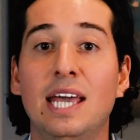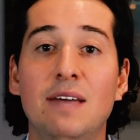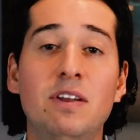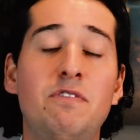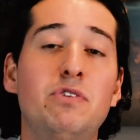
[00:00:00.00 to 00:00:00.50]

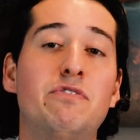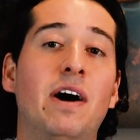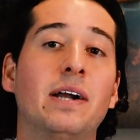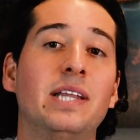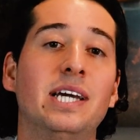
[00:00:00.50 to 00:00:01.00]
Even if you
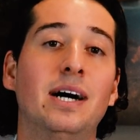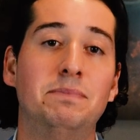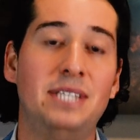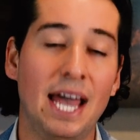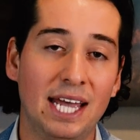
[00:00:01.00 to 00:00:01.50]
finally
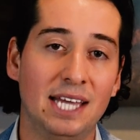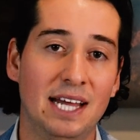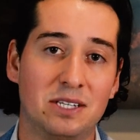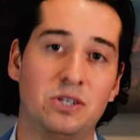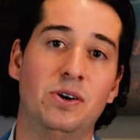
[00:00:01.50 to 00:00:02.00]
obtain
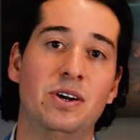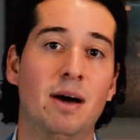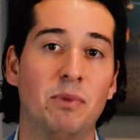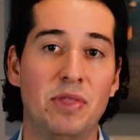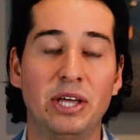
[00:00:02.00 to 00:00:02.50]
that certain
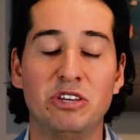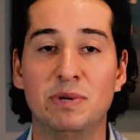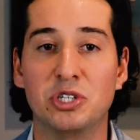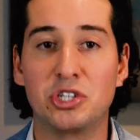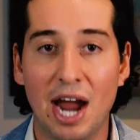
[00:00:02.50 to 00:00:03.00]
number that you've
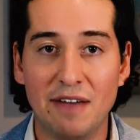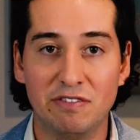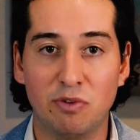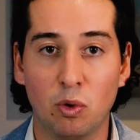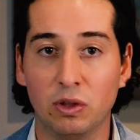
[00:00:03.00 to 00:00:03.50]
been
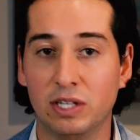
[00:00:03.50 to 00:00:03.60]
striving for,